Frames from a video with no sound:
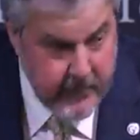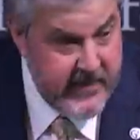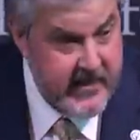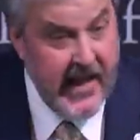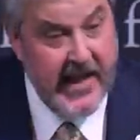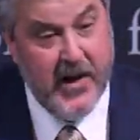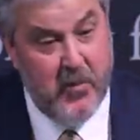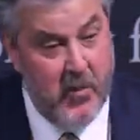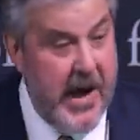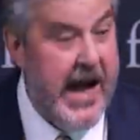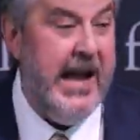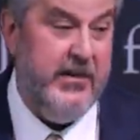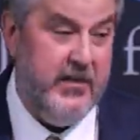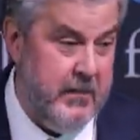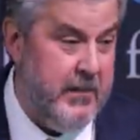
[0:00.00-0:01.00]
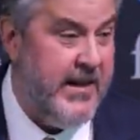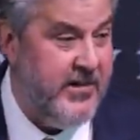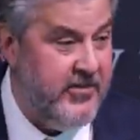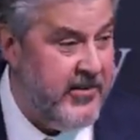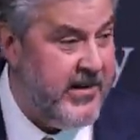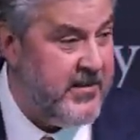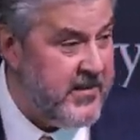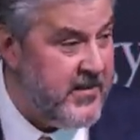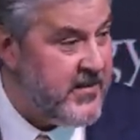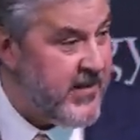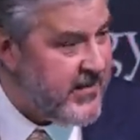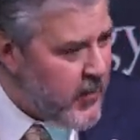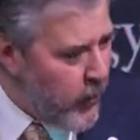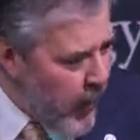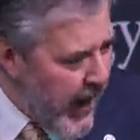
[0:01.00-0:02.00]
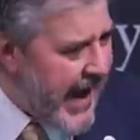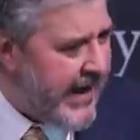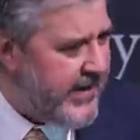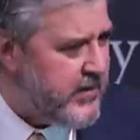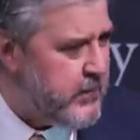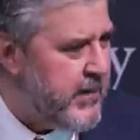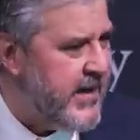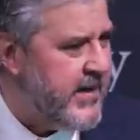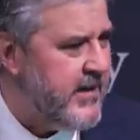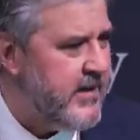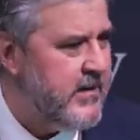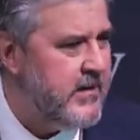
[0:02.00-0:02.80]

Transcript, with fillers: them is like a wise man, Jesus says, wise man.